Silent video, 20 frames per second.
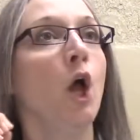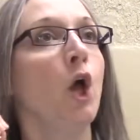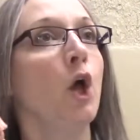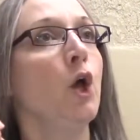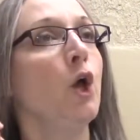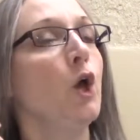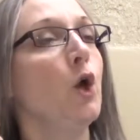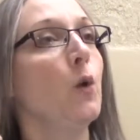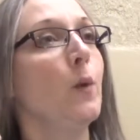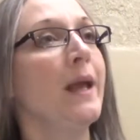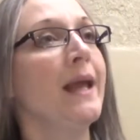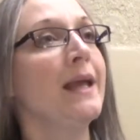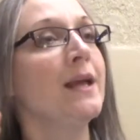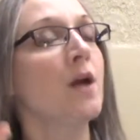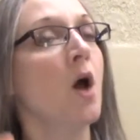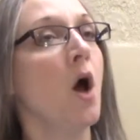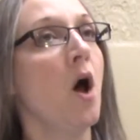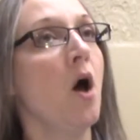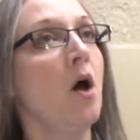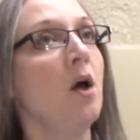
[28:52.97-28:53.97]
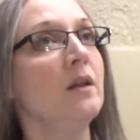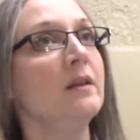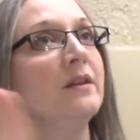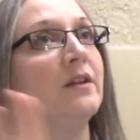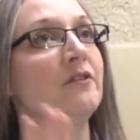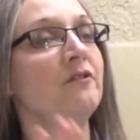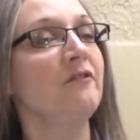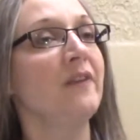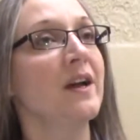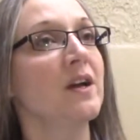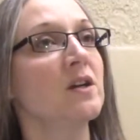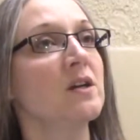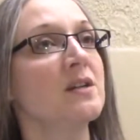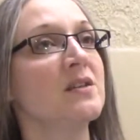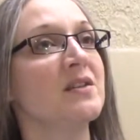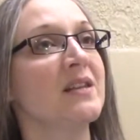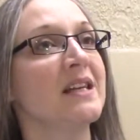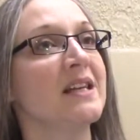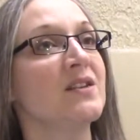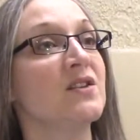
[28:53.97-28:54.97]
who He called the
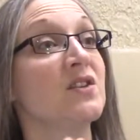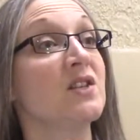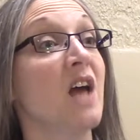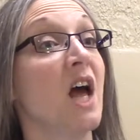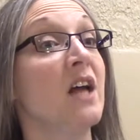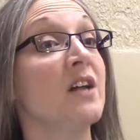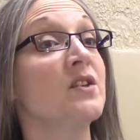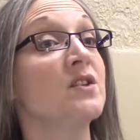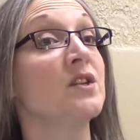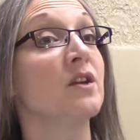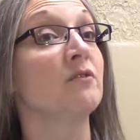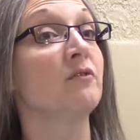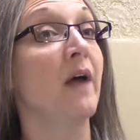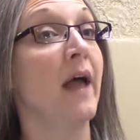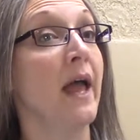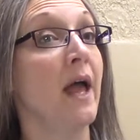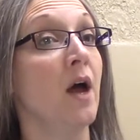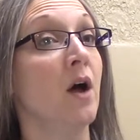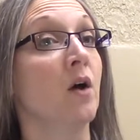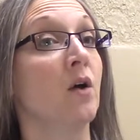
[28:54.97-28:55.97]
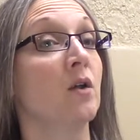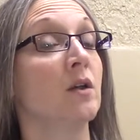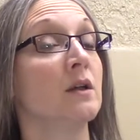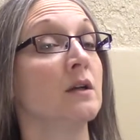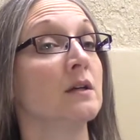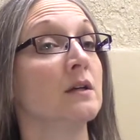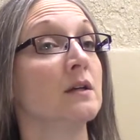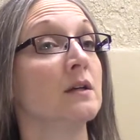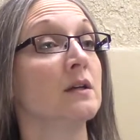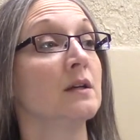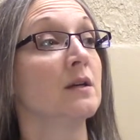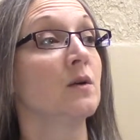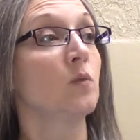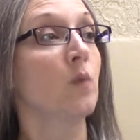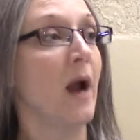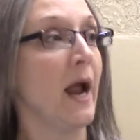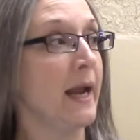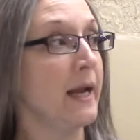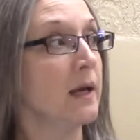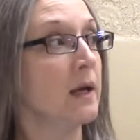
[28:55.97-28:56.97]
Pharisees sons of hell,
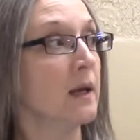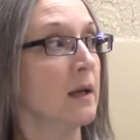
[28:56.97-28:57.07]
right?